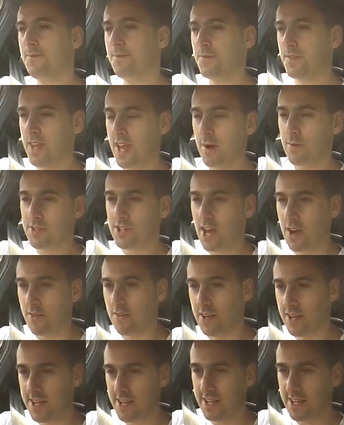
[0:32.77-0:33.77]
Yeah, we're
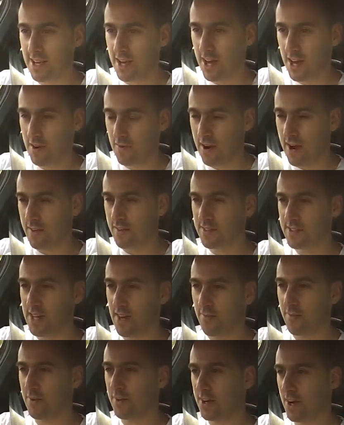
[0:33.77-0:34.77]
currently around the
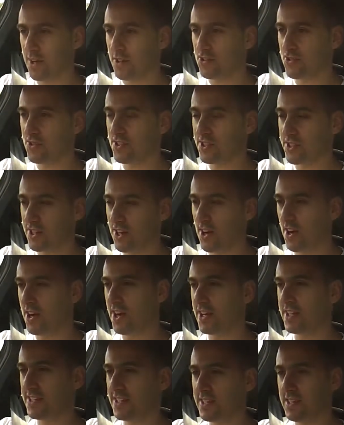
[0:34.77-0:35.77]
Suffolk
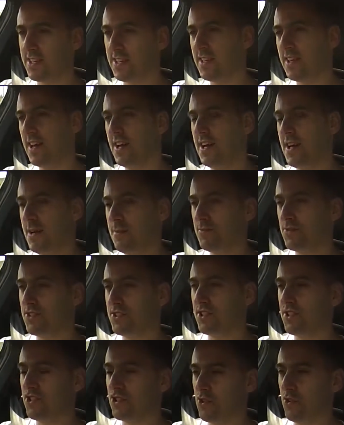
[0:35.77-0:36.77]
countryside,
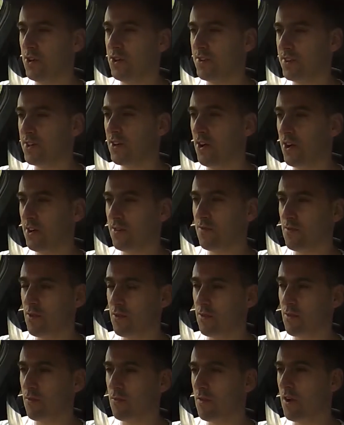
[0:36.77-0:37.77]
just enjoying the kind of
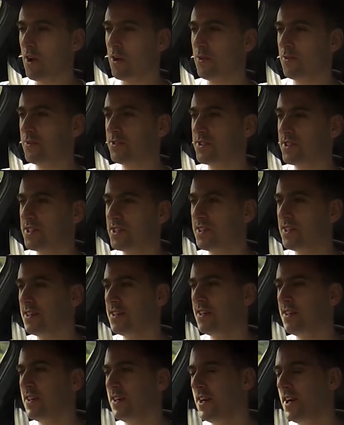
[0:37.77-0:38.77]
rural roads
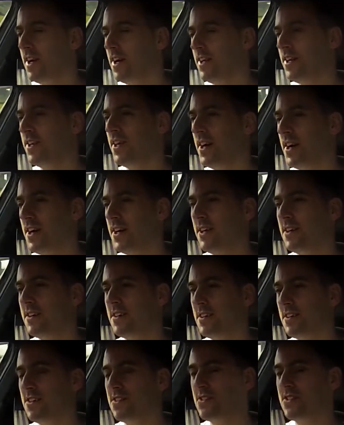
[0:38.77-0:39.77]
and
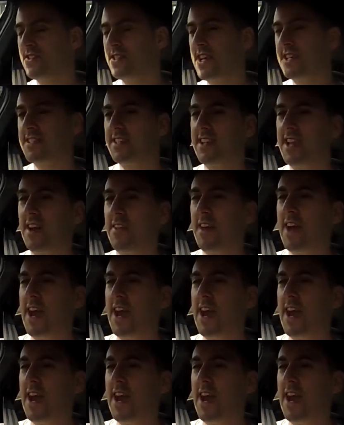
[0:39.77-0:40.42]
just testing out the